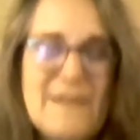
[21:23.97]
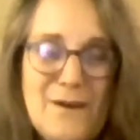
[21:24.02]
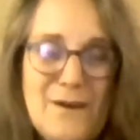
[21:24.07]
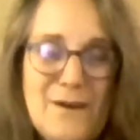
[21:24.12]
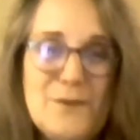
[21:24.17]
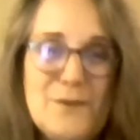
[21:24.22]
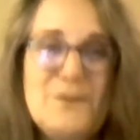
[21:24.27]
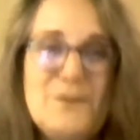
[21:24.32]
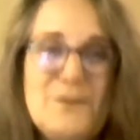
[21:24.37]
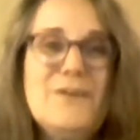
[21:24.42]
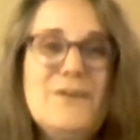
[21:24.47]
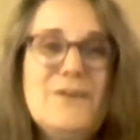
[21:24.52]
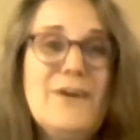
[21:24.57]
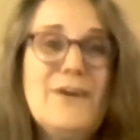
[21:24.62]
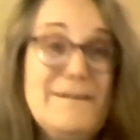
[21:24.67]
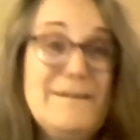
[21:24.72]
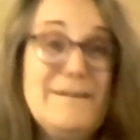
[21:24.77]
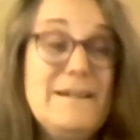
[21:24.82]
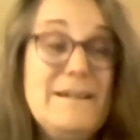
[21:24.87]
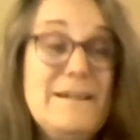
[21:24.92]
oh
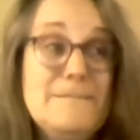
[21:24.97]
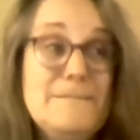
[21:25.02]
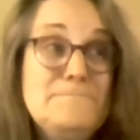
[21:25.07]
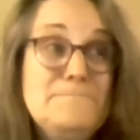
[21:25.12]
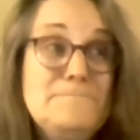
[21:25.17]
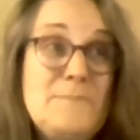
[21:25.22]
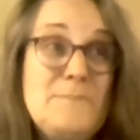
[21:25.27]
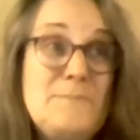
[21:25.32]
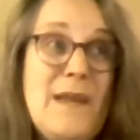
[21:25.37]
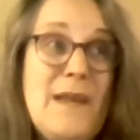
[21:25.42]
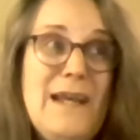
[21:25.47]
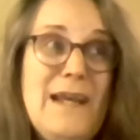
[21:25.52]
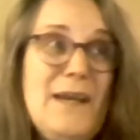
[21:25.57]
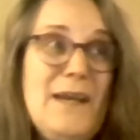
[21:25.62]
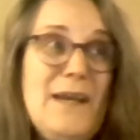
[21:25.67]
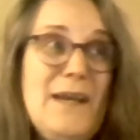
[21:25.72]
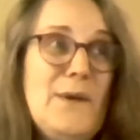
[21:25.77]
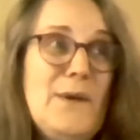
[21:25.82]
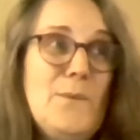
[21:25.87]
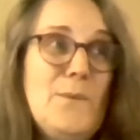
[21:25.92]
God, yeah.
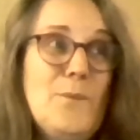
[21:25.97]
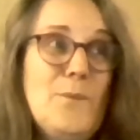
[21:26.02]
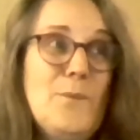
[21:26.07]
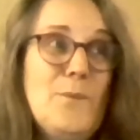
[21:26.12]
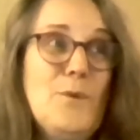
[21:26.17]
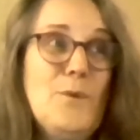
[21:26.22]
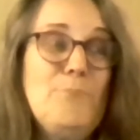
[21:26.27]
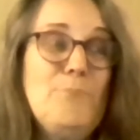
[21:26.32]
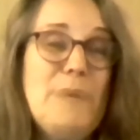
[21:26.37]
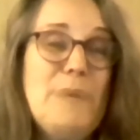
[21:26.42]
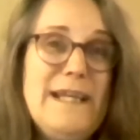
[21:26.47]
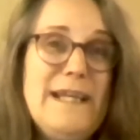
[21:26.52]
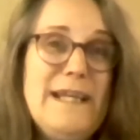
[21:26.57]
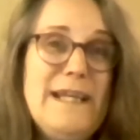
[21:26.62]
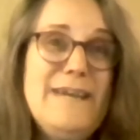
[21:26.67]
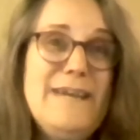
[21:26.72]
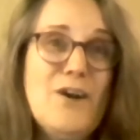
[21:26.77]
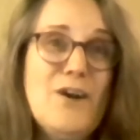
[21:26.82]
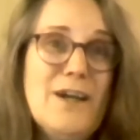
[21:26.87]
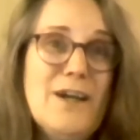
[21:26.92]
Well, Buddy
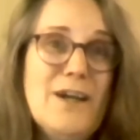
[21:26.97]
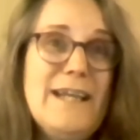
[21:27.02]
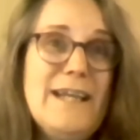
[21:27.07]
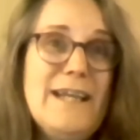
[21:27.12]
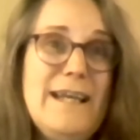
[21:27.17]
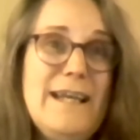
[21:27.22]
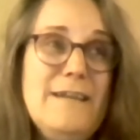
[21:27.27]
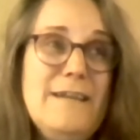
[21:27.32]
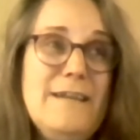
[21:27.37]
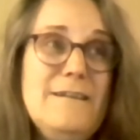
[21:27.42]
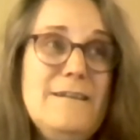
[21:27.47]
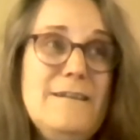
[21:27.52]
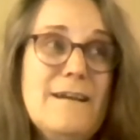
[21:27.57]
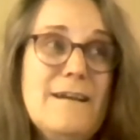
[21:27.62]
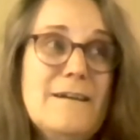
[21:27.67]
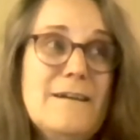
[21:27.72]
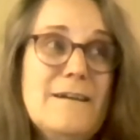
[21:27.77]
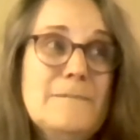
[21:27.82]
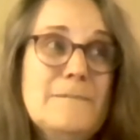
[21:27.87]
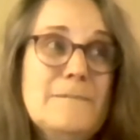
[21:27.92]
got a
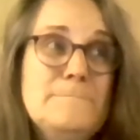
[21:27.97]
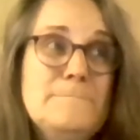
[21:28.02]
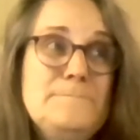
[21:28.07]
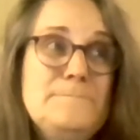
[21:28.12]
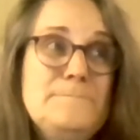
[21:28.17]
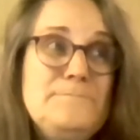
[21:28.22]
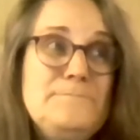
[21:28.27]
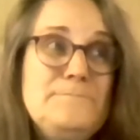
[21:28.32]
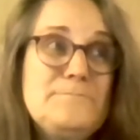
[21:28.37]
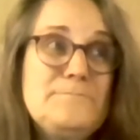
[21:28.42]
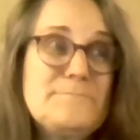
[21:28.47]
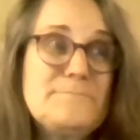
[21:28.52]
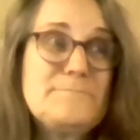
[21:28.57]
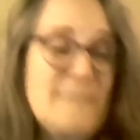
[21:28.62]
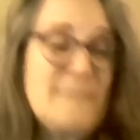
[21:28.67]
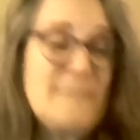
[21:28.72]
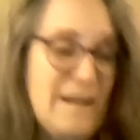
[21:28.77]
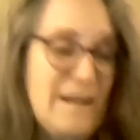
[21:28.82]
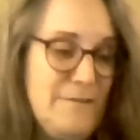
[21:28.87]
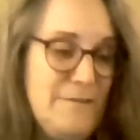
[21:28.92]
um,
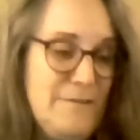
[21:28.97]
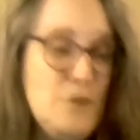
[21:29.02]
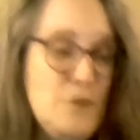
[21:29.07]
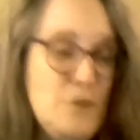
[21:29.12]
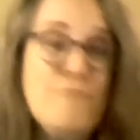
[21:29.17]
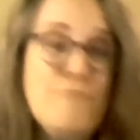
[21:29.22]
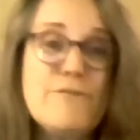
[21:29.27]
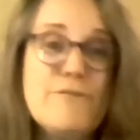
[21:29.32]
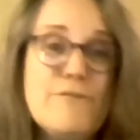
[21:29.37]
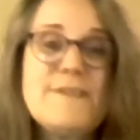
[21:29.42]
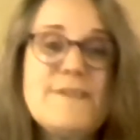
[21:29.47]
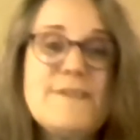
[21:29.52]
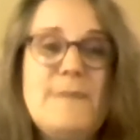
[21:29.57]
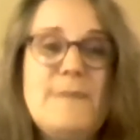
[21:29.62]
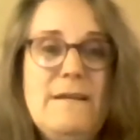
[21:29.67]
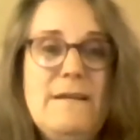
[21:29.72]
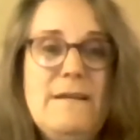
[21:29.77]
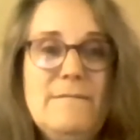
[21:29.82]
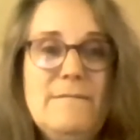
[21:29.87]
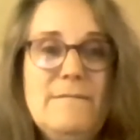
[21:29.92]
a new
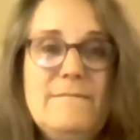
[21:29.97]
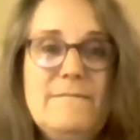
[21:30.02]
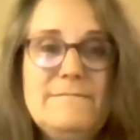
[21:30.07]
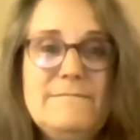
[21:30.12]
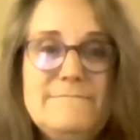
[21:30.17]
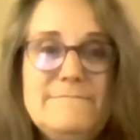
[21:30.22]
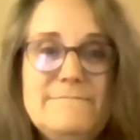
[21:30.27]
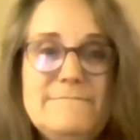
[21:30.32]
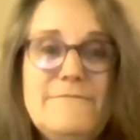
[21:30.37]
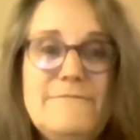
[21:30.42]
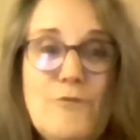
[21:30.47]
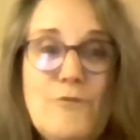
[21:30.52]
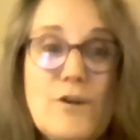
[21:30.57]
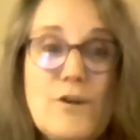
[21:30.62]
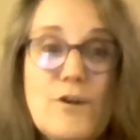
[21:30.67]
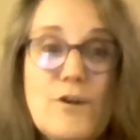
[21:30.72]
frisbee for